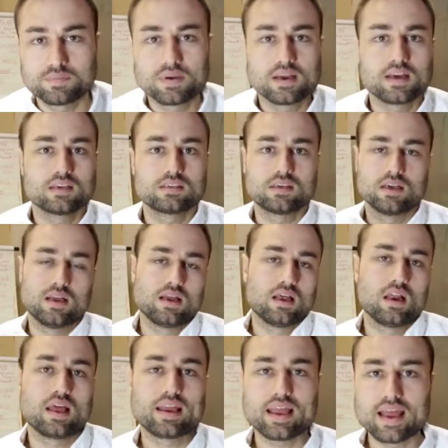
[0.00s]
Because
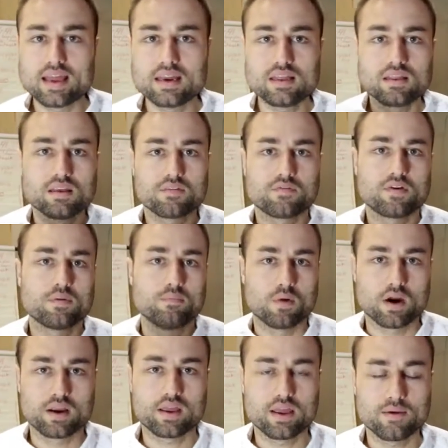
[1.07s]
like any different
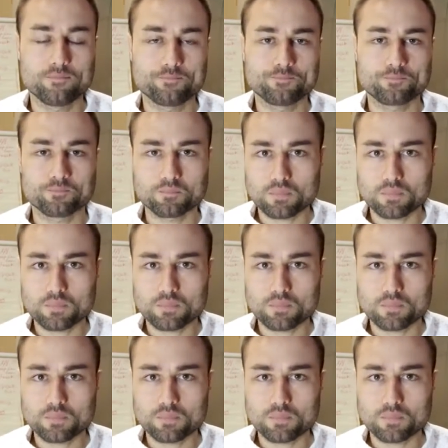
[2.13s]
market,